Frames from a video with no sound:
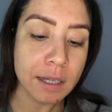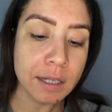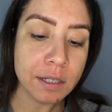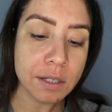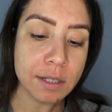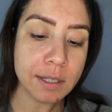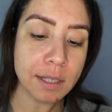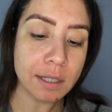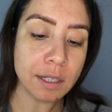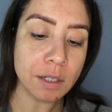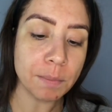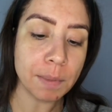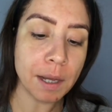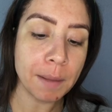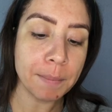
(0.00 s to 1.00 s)
just a little
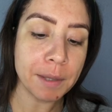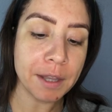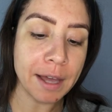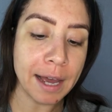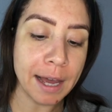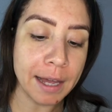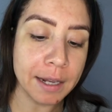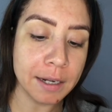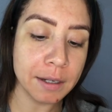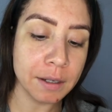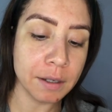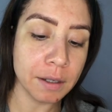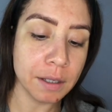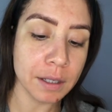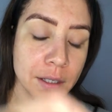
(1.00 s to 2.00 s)
pump of that
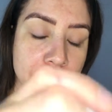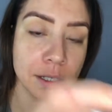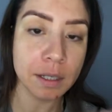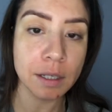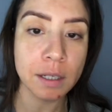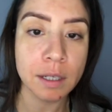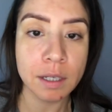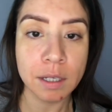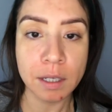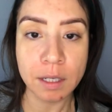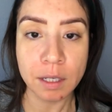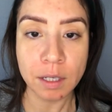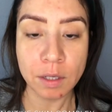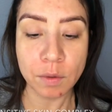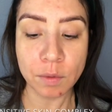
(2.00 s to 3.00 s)

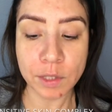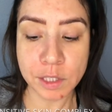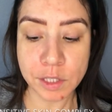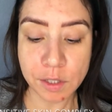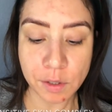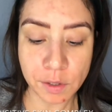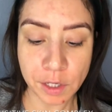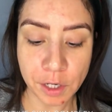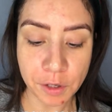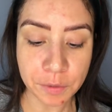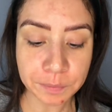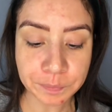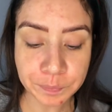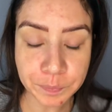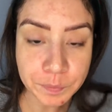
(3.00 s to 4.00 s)
will do you.
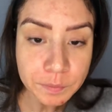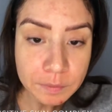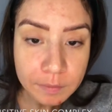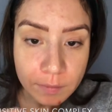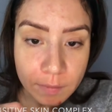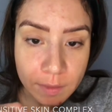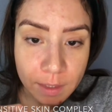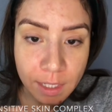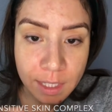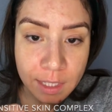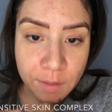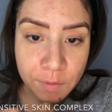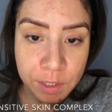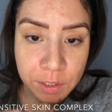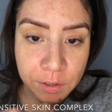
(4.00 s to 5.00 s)
And then
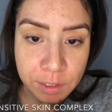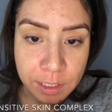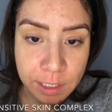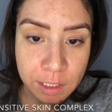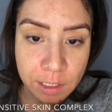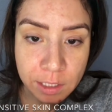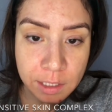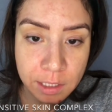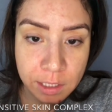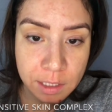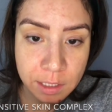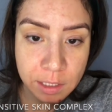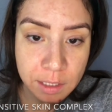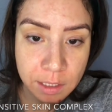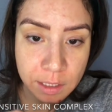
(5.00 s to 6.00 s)
with your little,
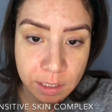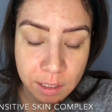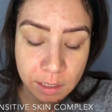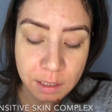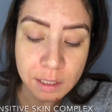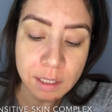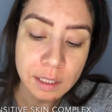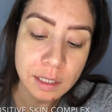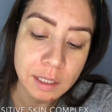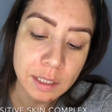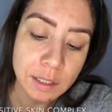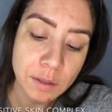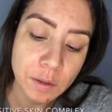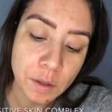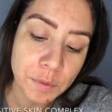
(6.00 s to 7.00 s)

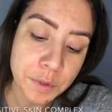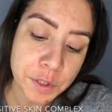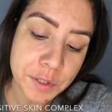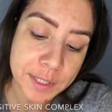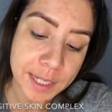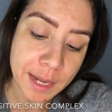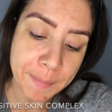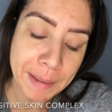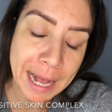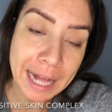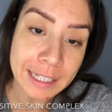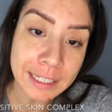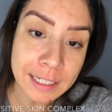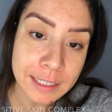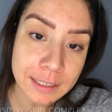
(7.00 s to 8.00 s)
what would you say,
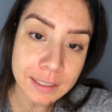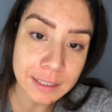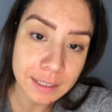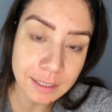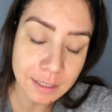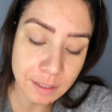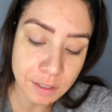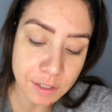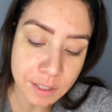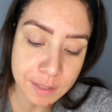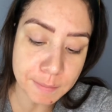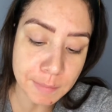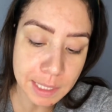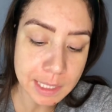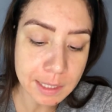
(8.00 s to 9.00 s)
palette, you just
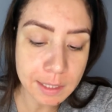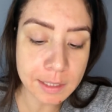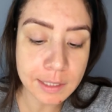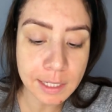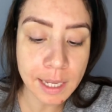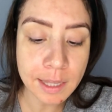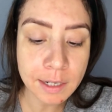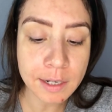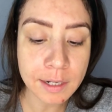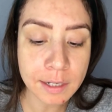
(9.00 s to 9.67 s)
mix it all together